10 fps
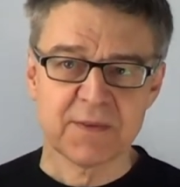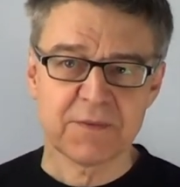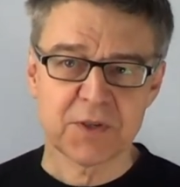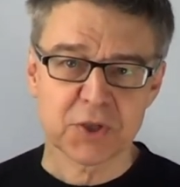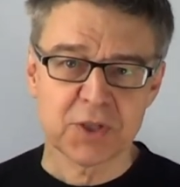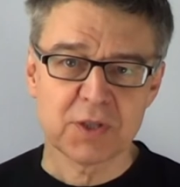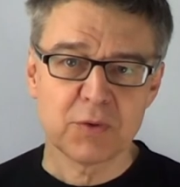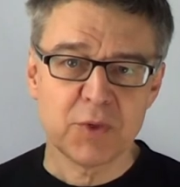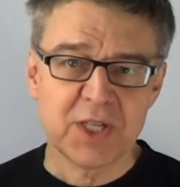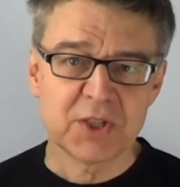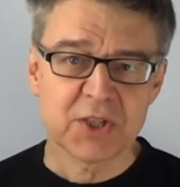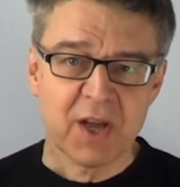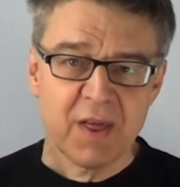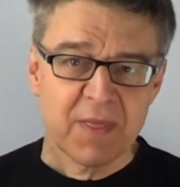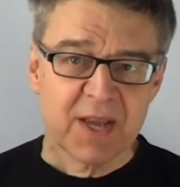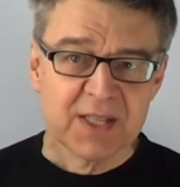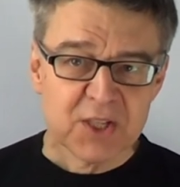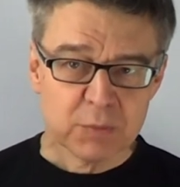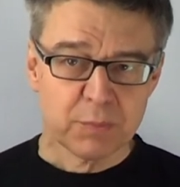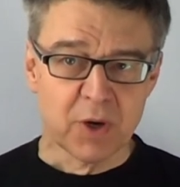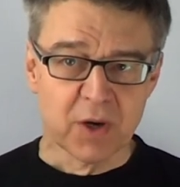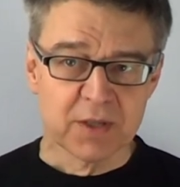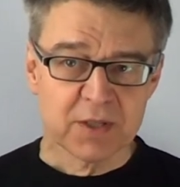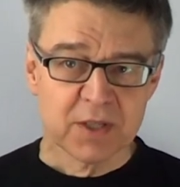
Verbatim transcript: sufficient to reach the ignition point.